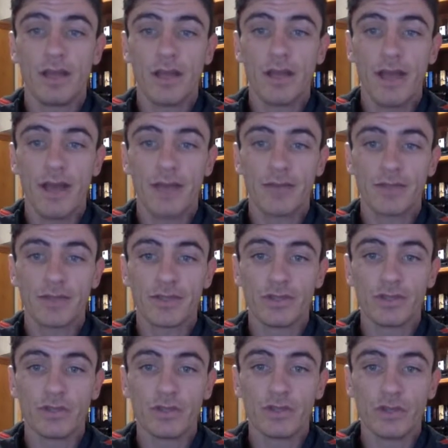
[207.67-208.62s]
Adam
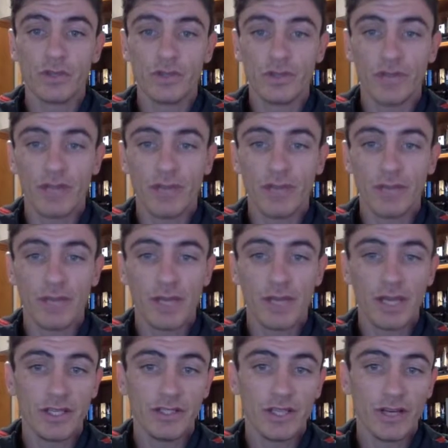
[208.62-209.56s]
Silver, who's the
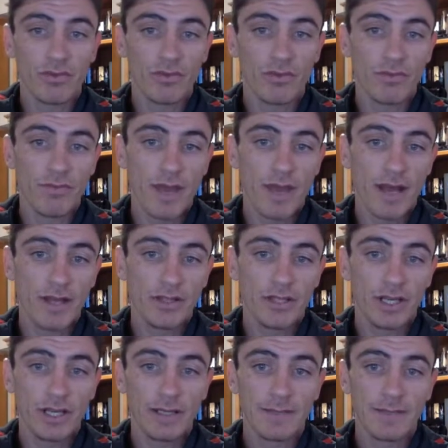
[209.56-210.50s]
NBA general
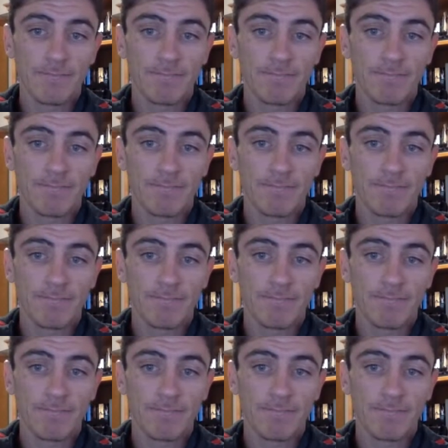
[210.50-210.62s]
manager,